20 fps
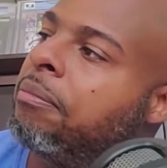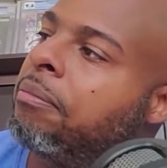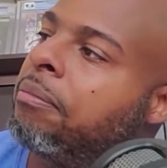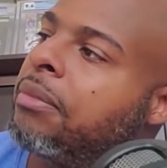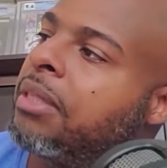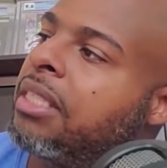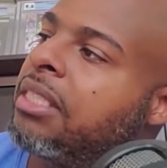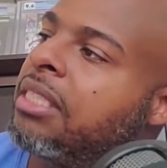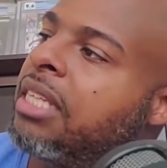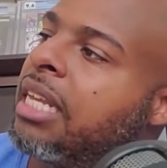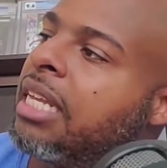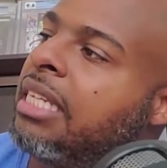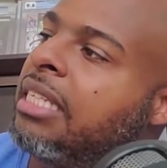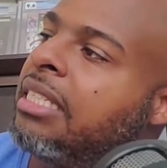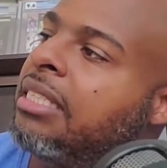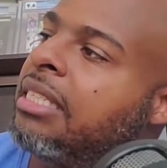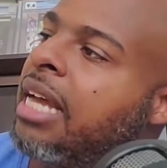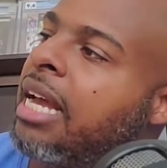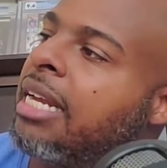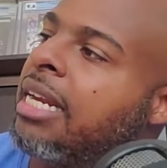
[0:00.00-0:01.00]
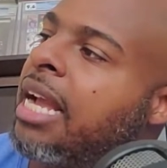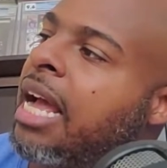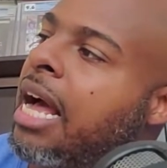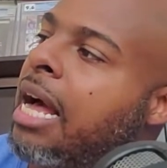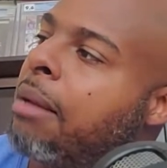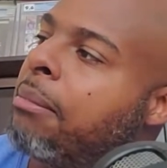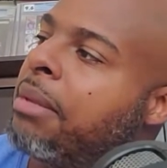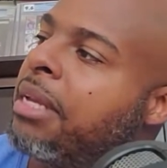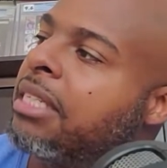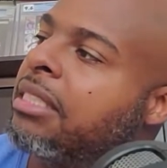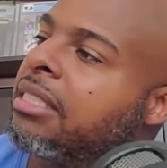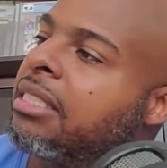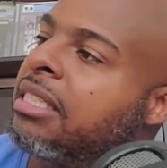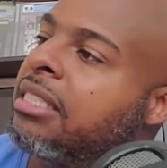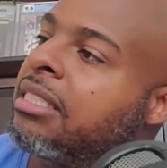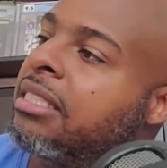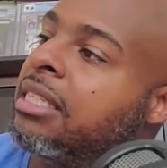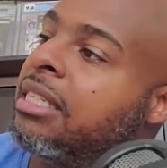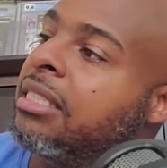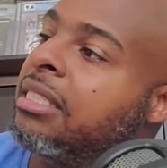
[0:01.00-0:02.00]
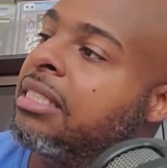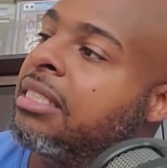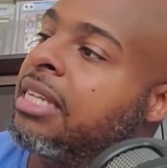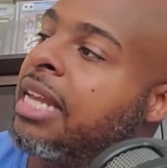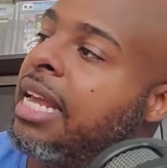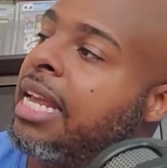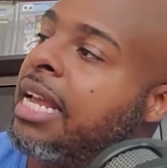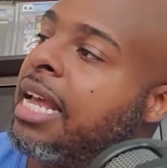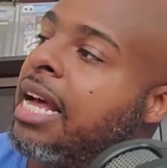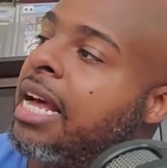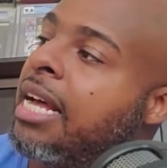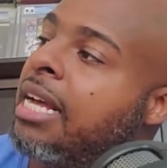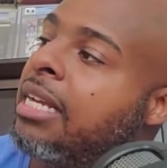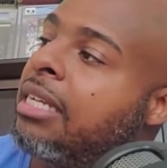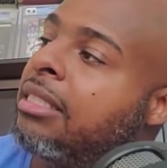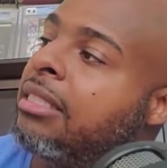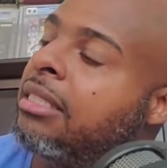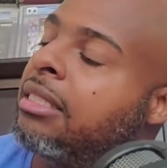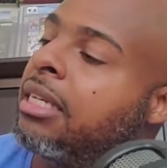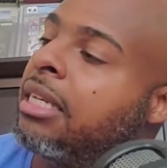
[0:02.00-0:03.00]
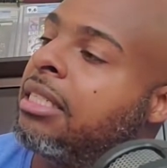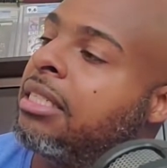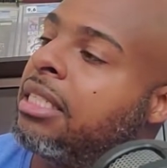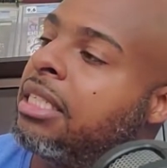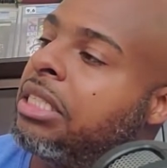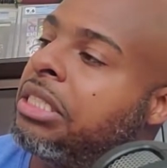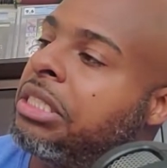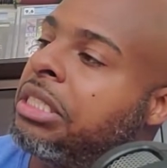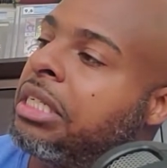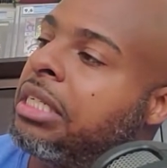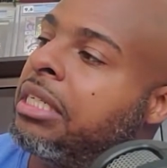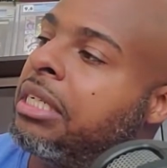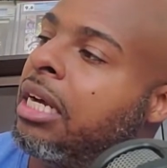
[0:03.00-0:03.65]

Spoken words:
This is the East Side Comics. This is the Snake Eyes edition.